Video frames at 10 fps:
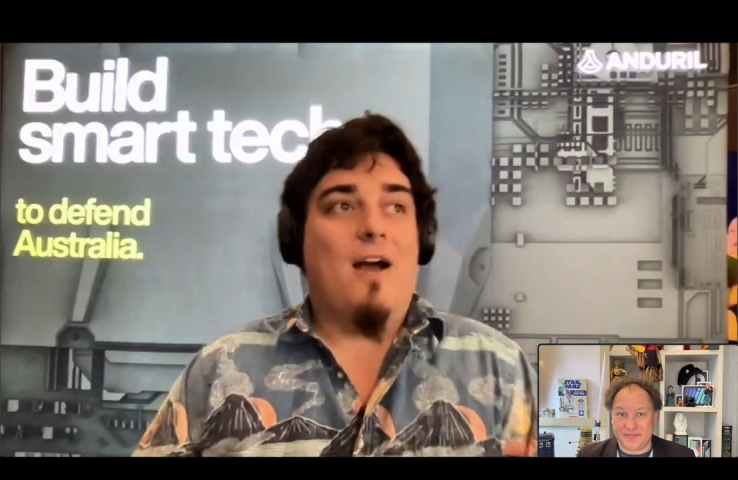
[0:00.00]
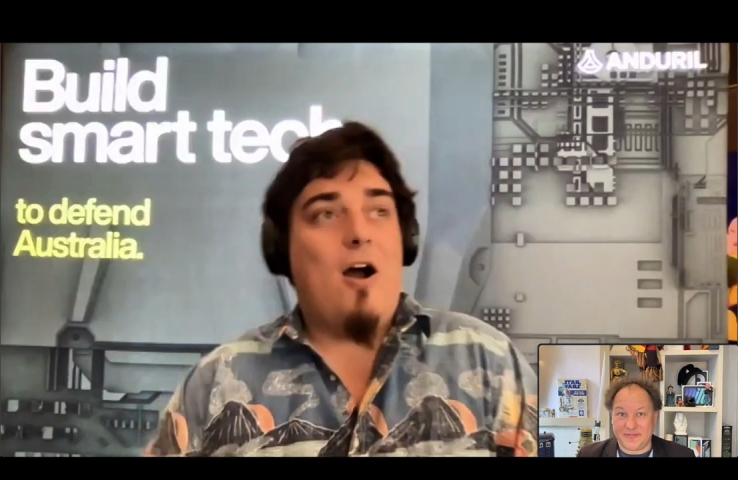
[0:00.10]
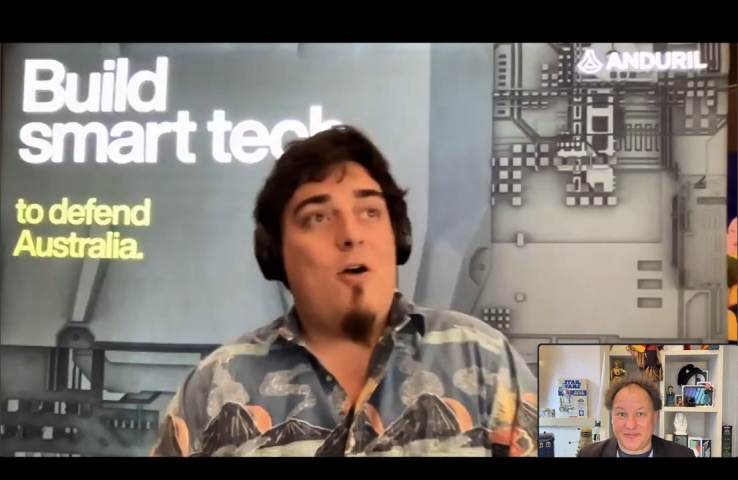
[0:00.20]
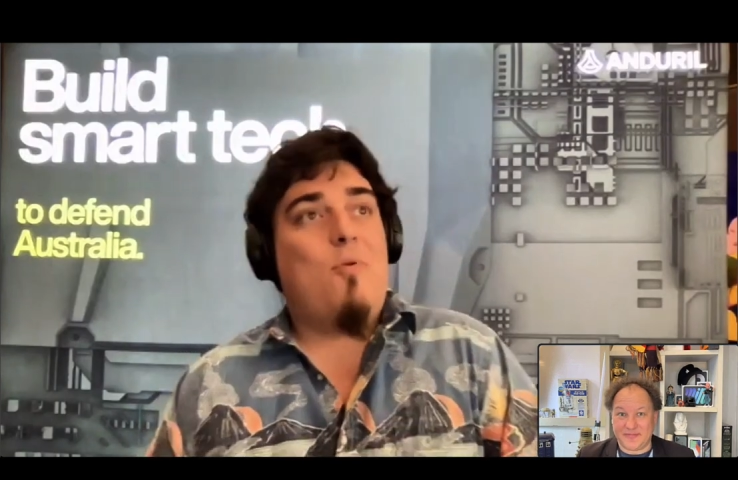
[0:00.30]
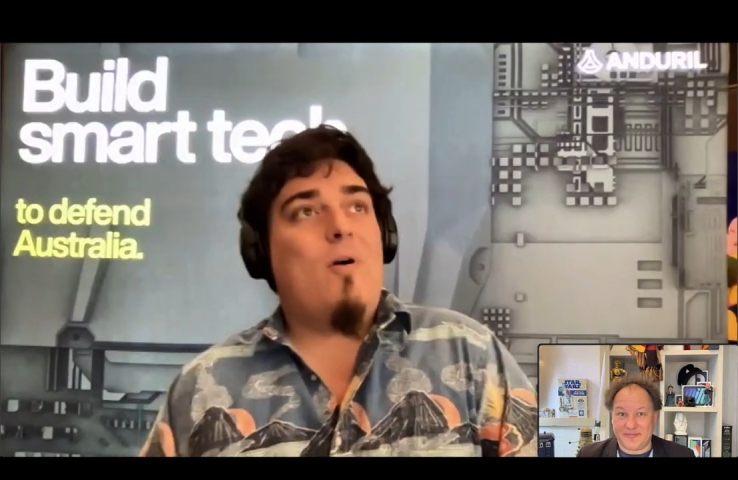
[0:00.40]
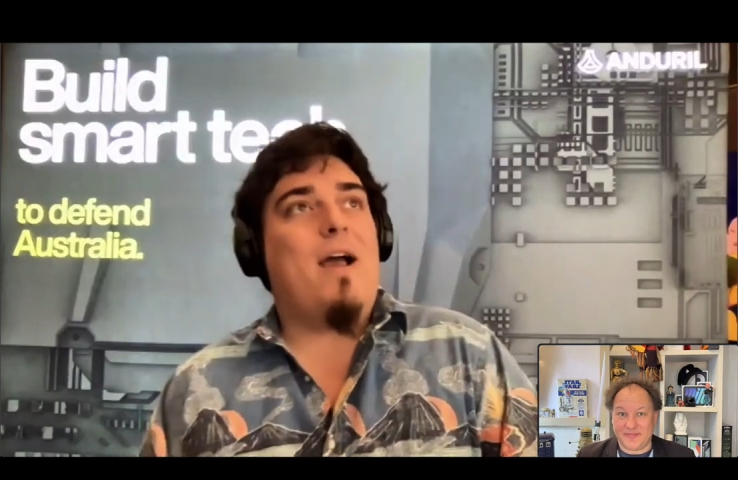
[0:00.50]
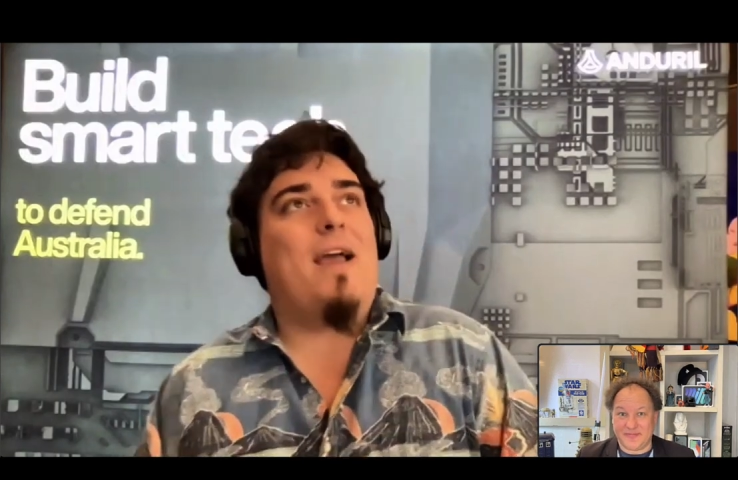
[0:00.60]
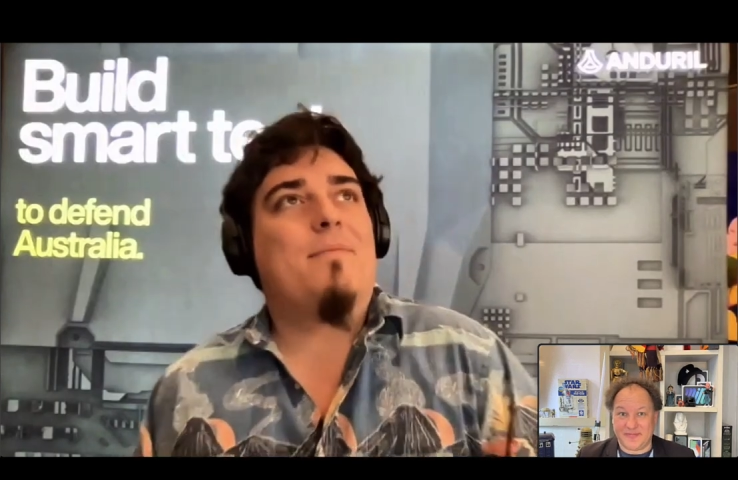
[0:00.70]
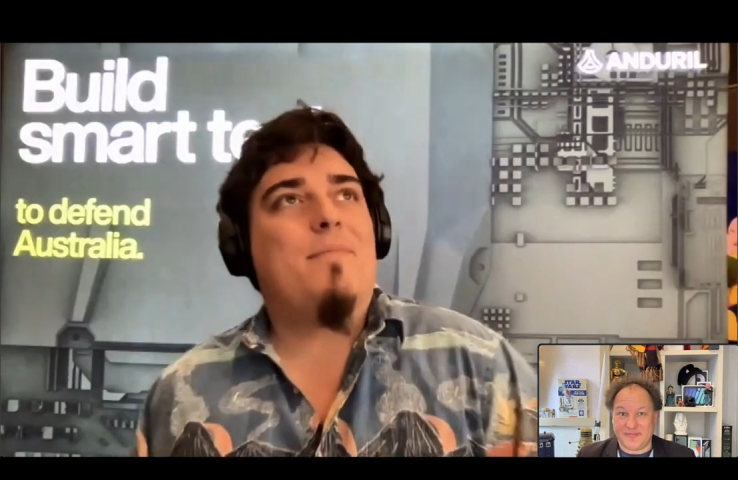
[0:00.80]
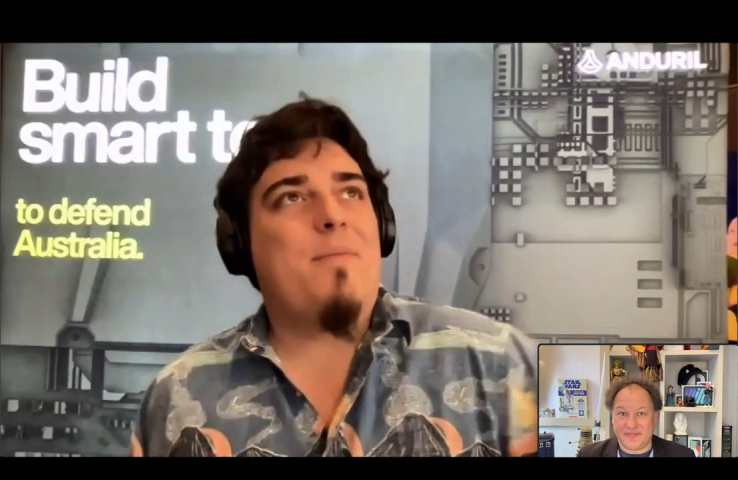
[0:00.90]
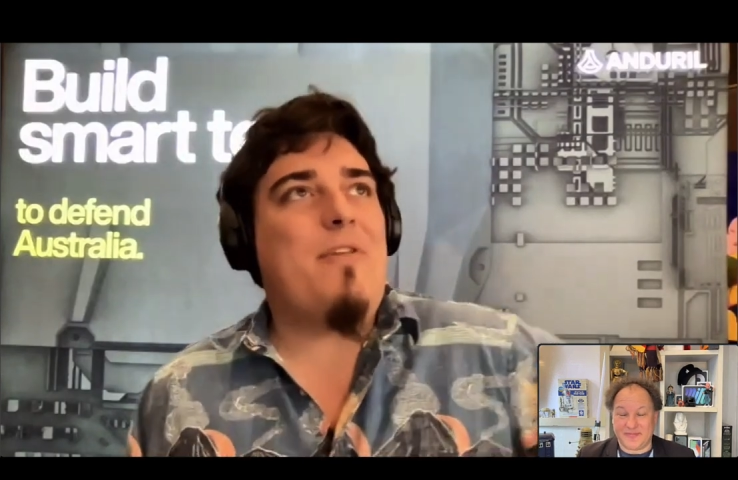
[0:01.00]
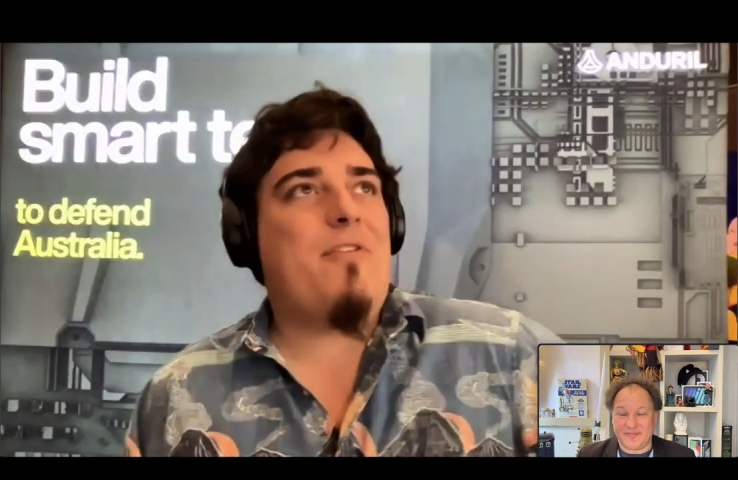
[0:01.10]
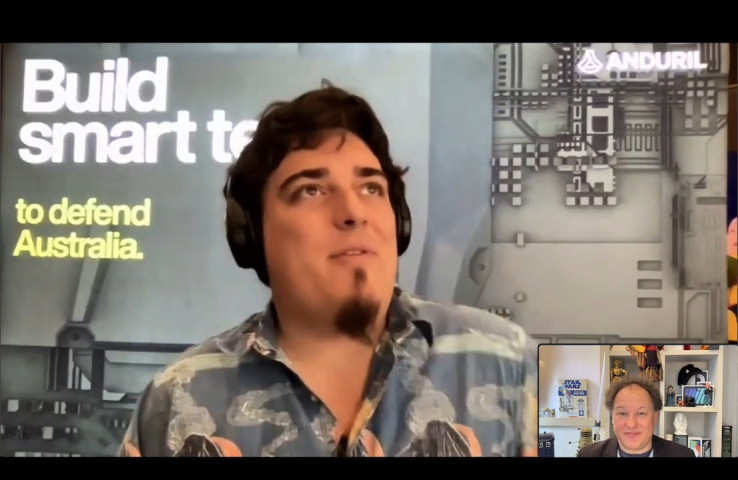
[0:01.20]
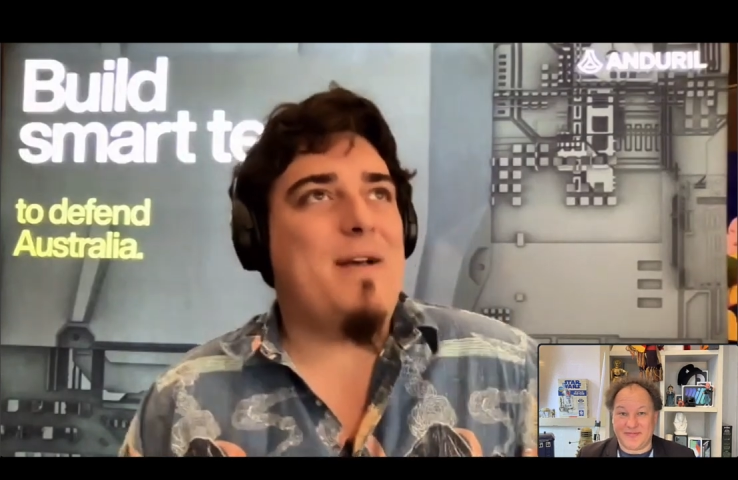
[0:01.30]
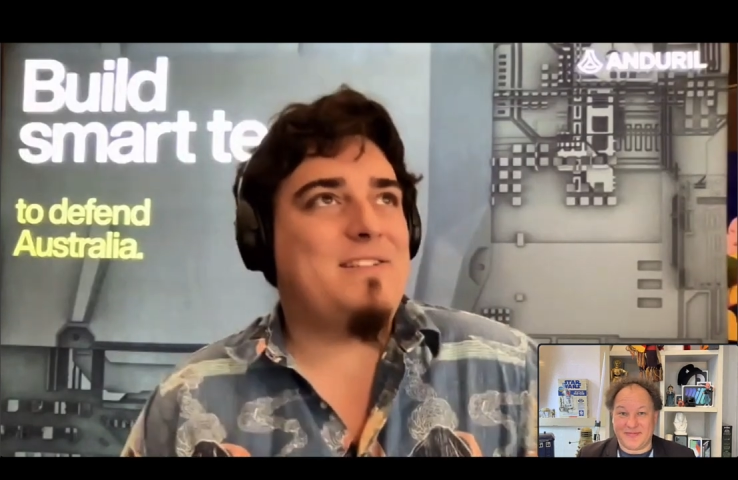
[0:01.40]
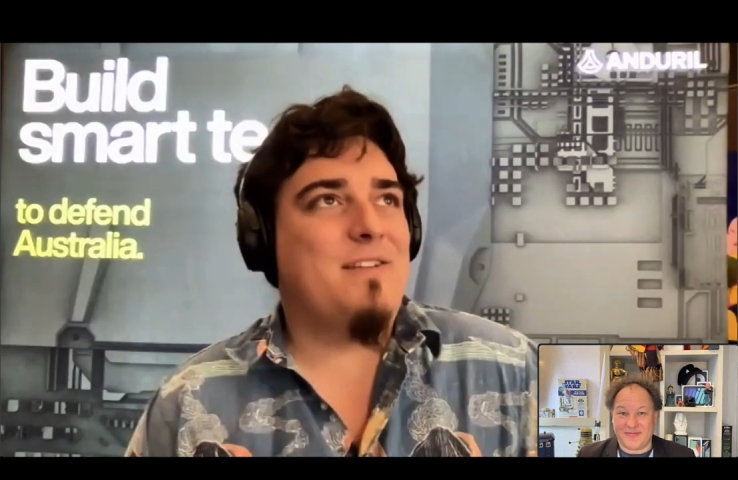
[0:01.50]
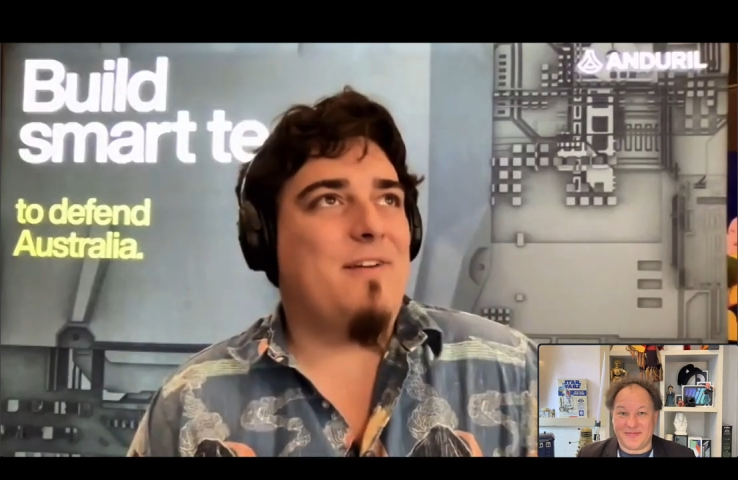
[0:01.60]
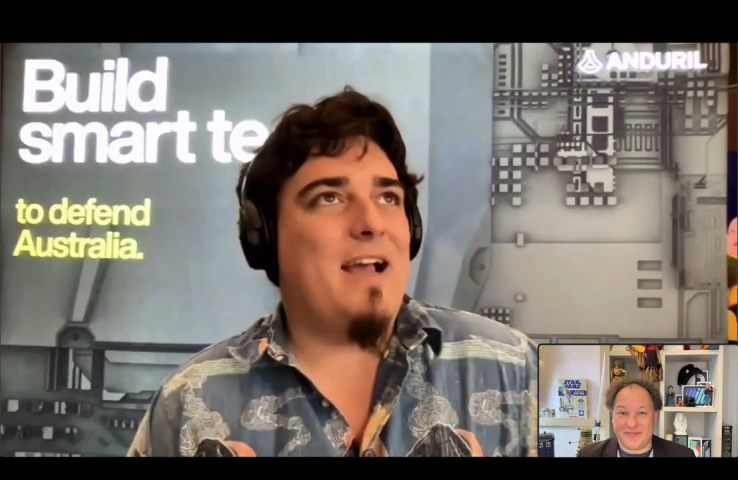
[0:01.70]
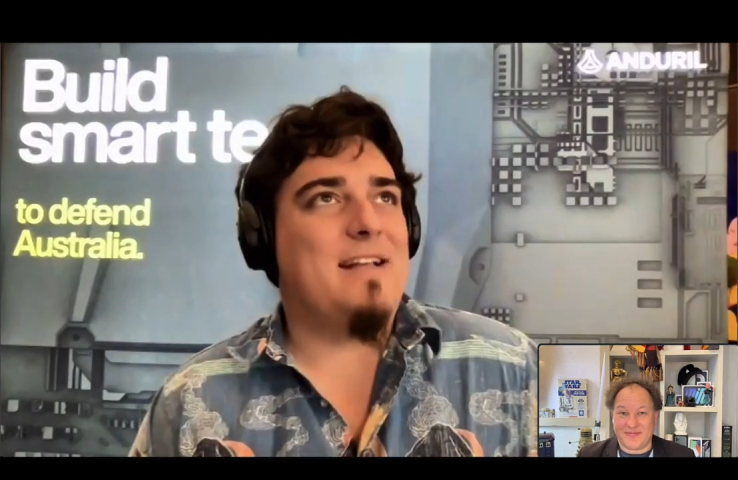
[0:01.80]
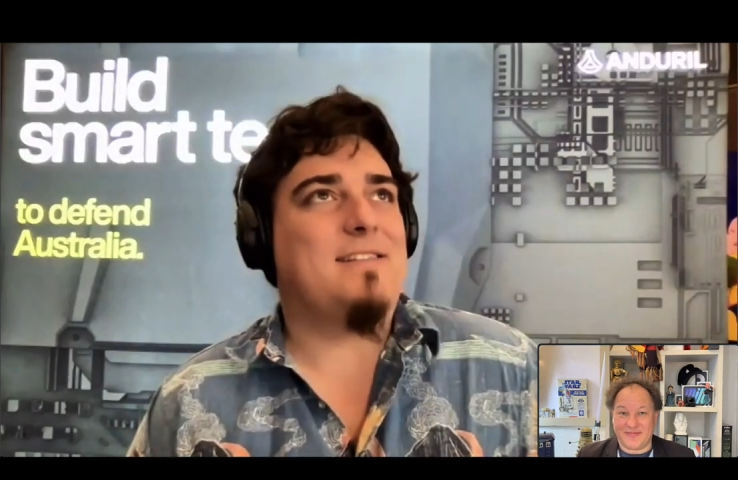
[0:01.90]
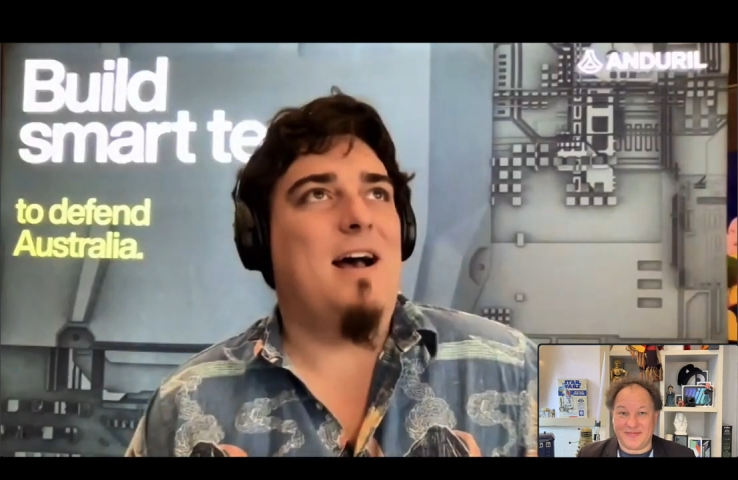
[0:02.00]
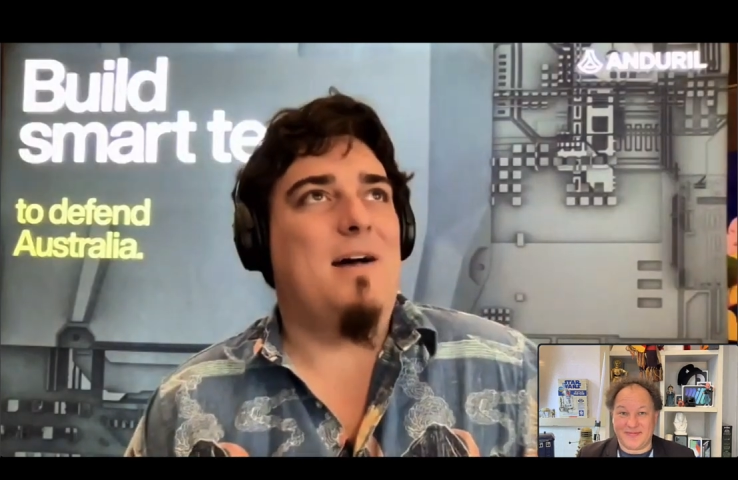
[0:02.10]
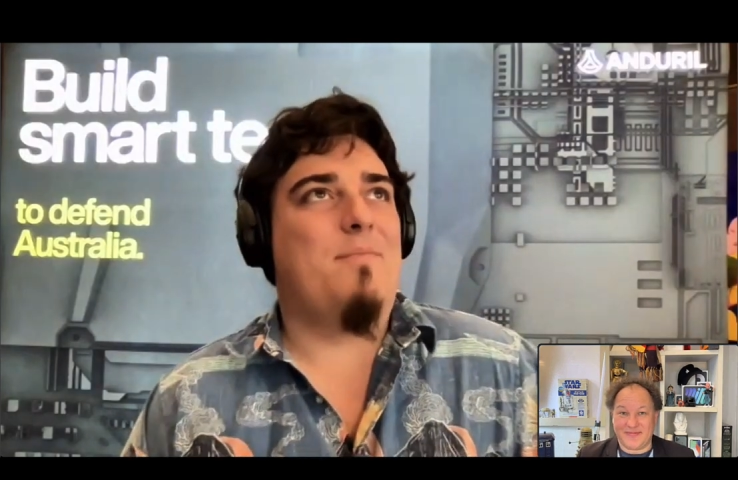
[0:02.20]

Oh boy, some of the best advice.